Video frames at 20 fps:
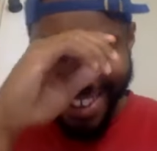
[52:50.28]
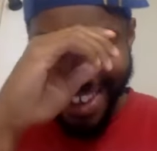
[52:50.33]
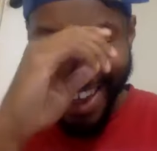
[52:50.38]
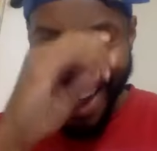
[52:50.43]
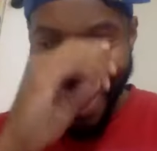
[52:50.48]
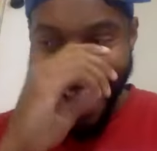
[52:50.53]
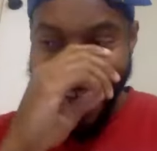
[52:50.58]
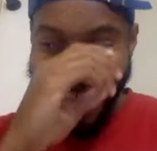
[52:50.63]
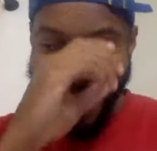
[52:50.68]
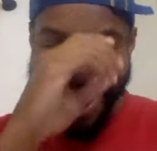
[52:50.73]
god,
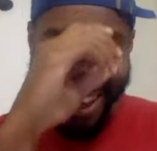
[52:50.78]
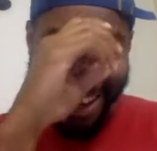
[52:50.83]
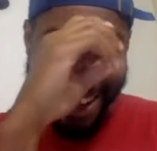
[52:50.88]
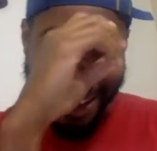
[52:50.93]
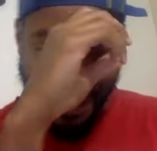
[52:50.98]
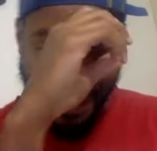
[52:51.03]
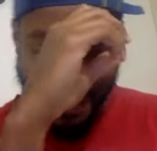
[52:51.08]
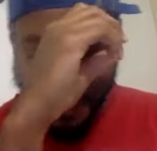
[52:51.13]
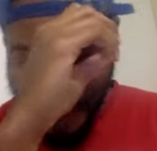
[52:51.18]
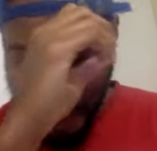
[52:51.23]
like I
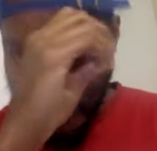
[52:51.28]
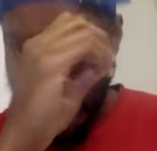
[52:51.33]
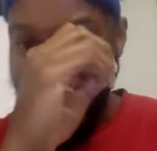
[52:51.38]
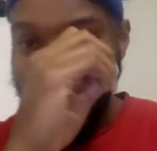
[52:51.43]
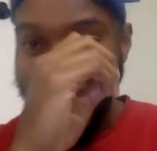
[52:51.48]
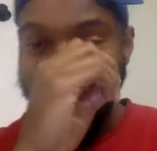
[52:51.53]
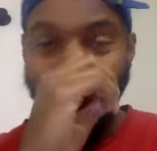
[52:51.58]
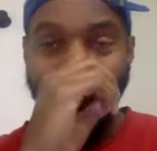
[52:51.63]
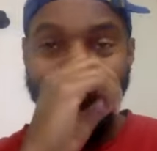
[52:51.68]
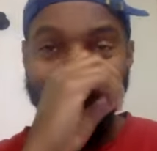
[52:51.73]
hope
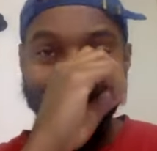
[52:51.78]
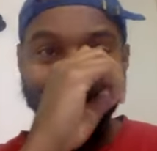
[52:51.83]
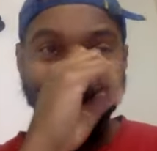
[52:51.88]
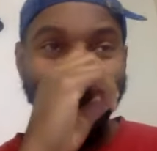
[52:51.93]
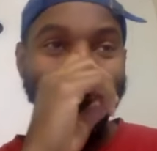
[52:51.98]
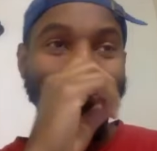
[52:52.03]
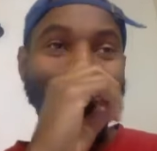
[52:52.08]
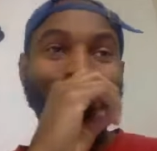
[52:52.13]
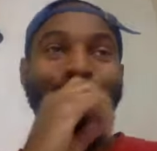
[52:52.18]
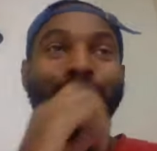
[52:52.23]
you don't
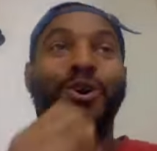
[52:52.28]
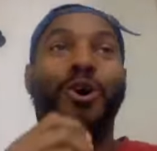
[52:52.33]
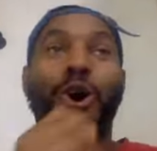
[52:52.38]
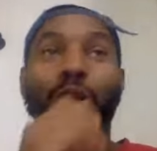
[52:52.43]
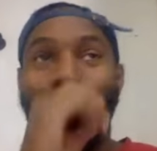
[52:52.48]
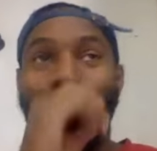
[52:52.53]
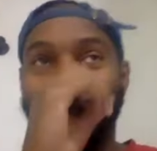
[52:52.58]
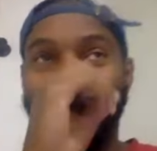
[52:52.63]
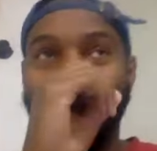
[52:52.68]
call us